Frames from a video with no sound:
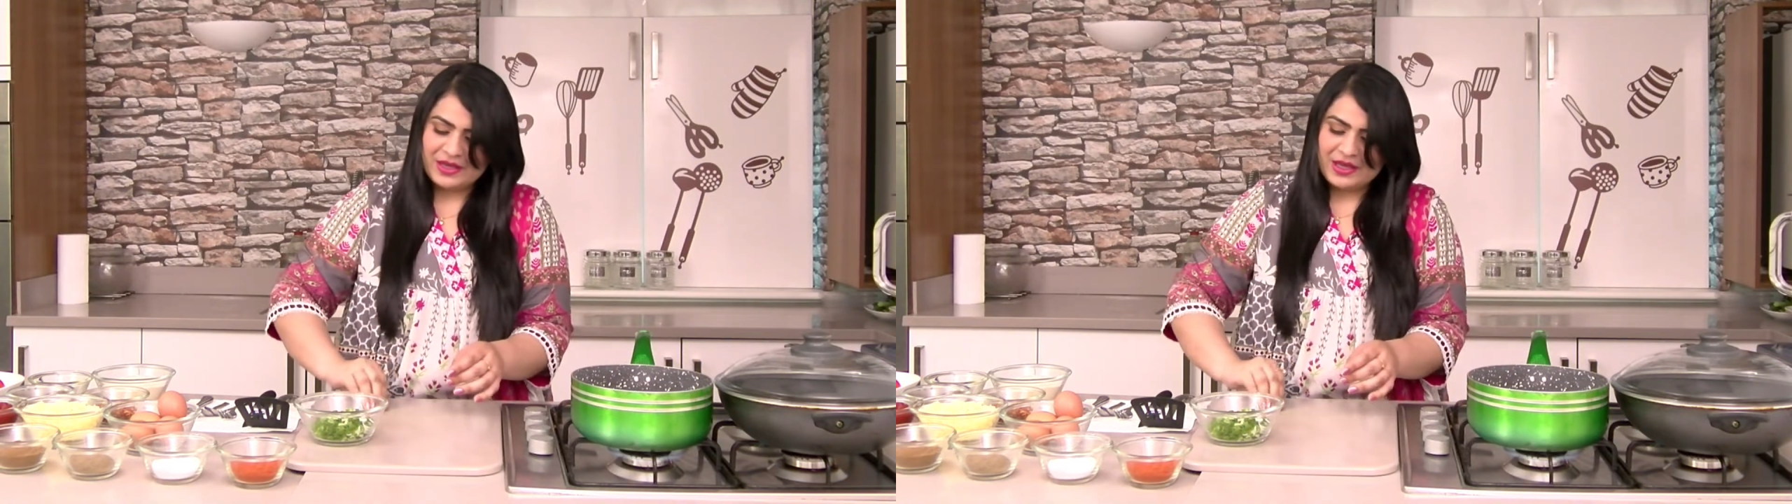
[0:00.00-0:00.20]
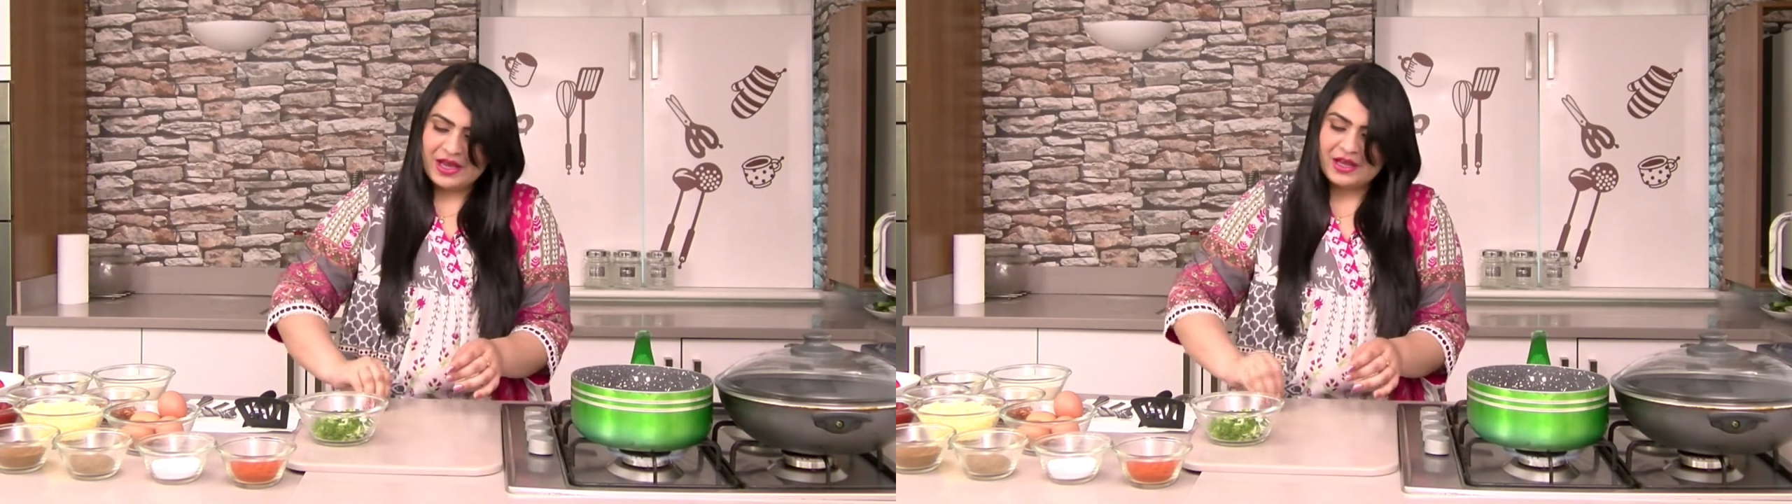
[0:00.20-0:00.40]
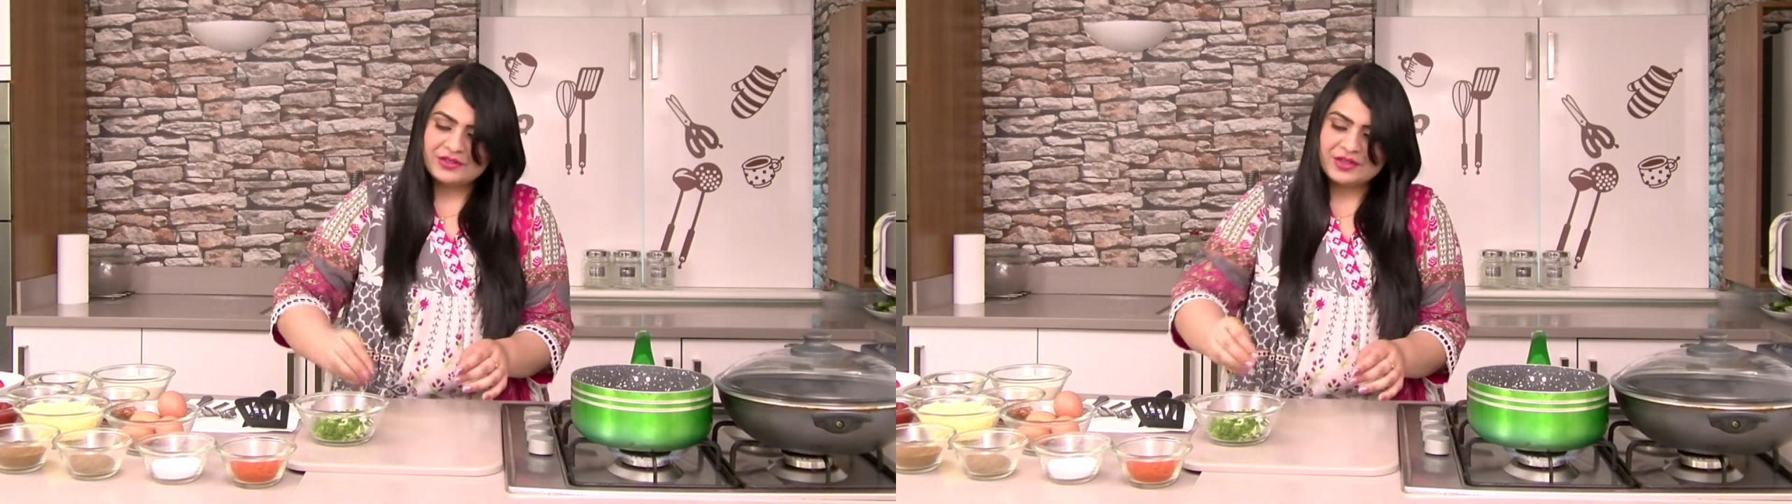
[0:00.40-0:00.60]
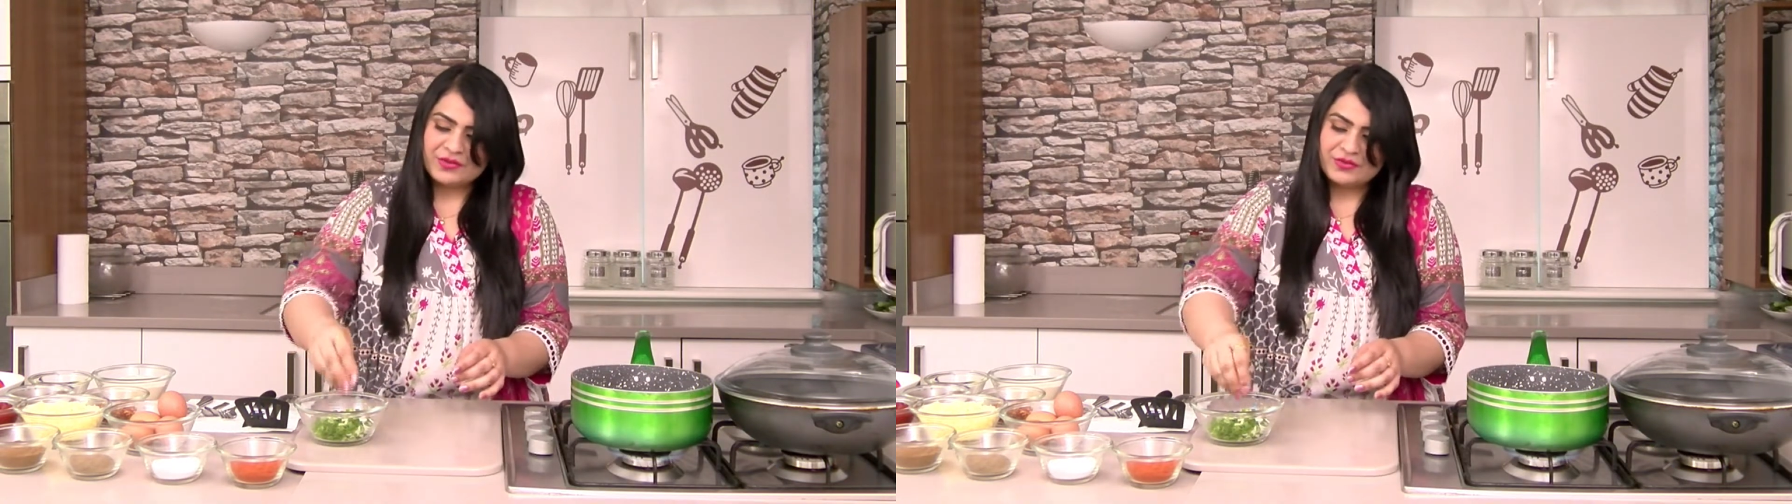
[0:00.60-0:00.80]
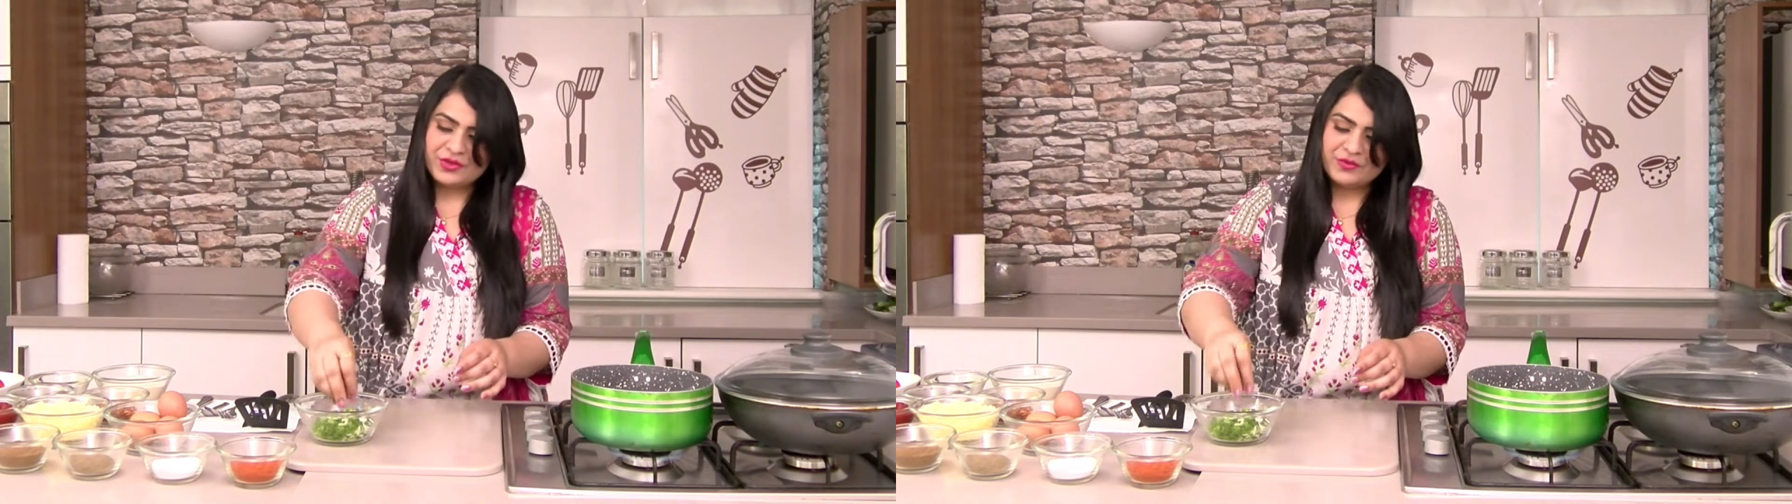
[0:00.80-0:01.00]
and
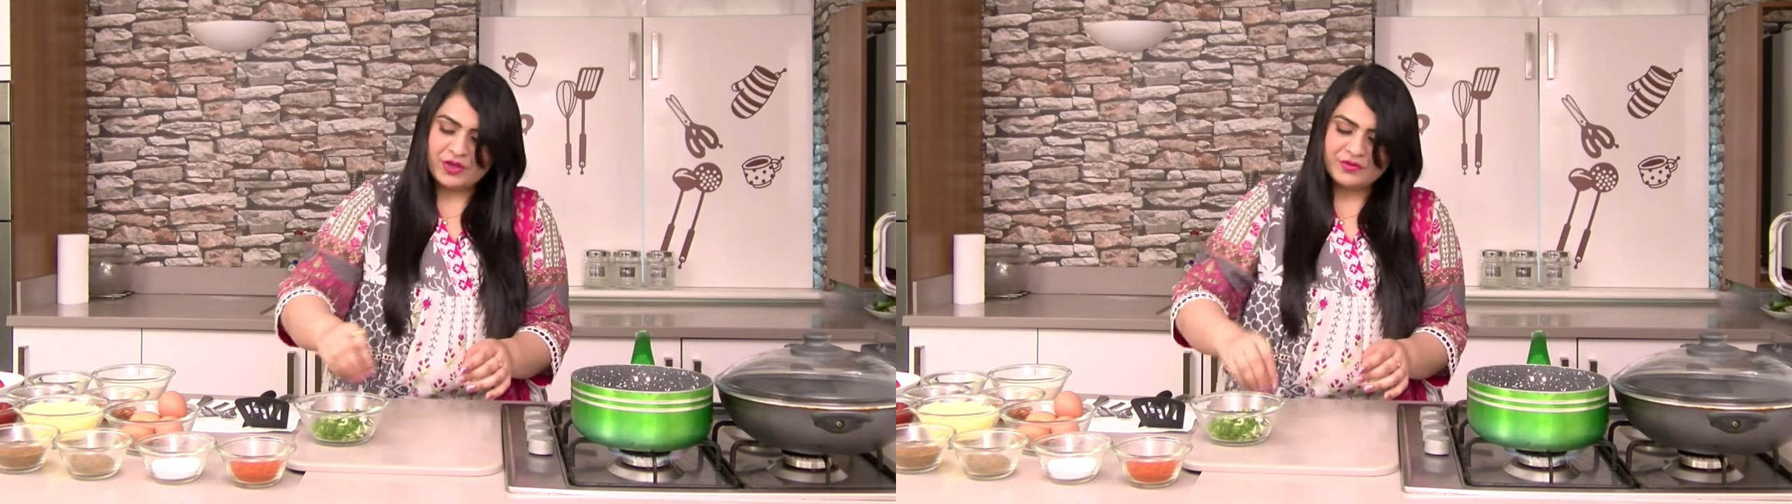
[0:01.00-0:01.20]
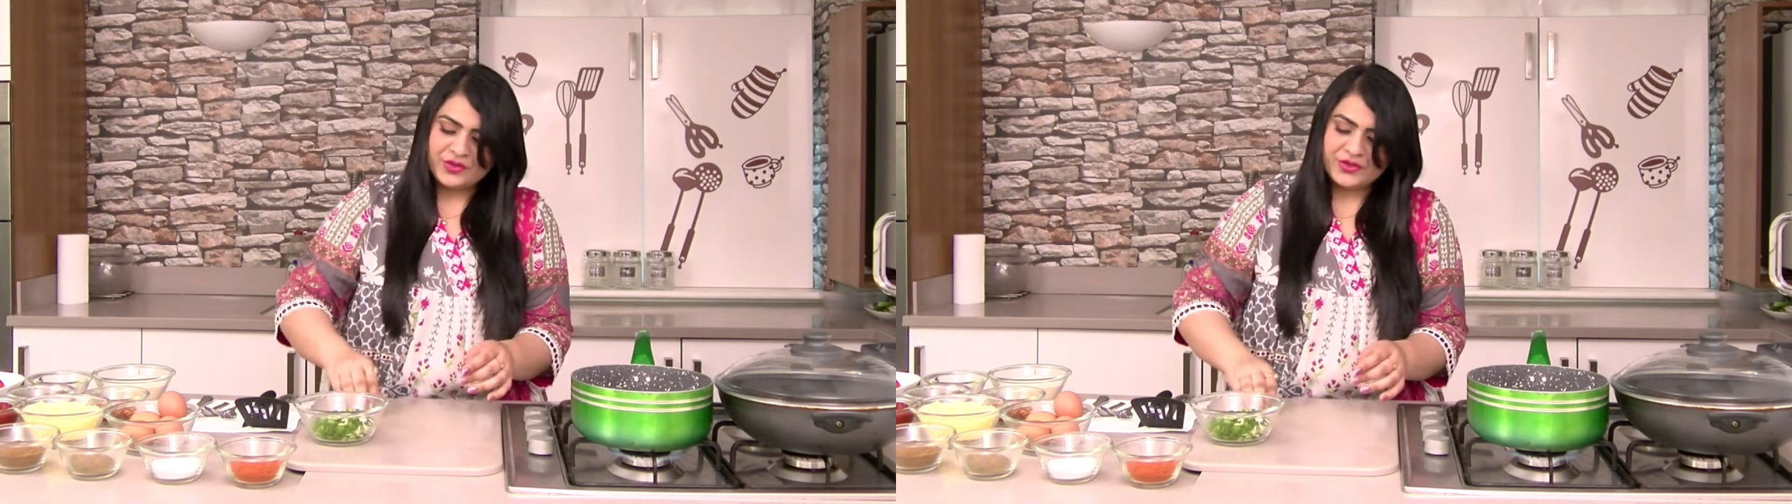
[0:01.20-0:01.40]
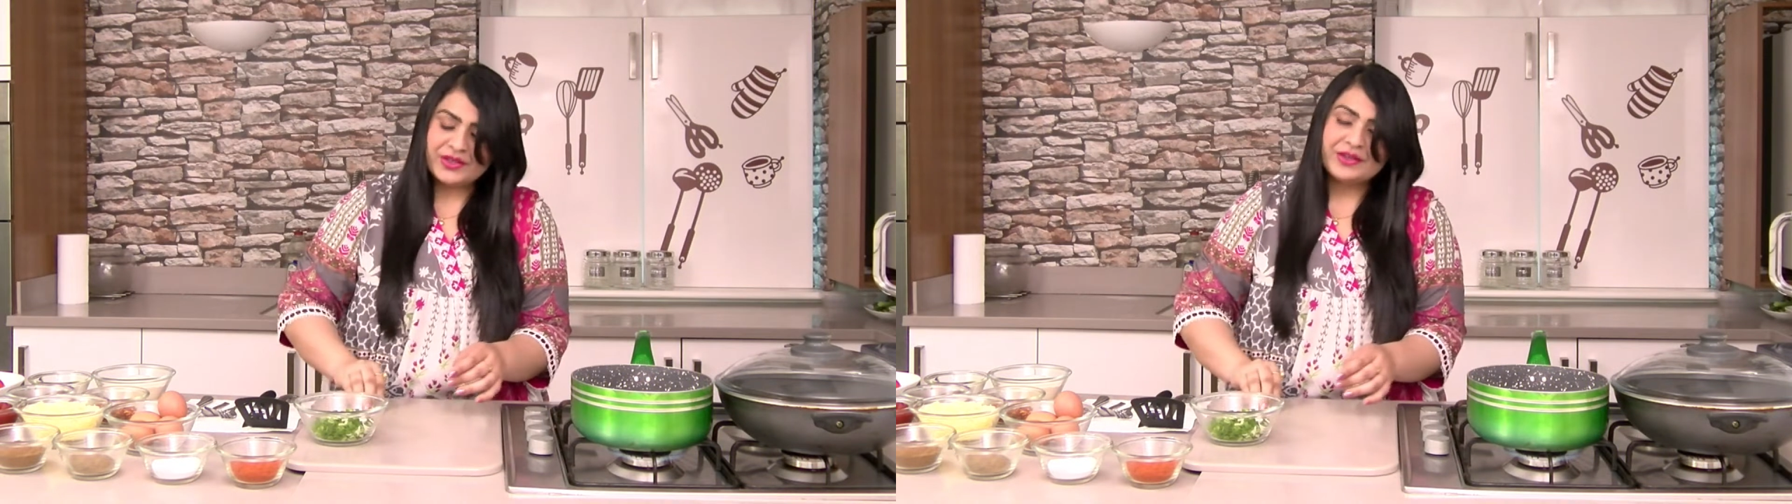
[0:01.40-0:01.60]
if you involve your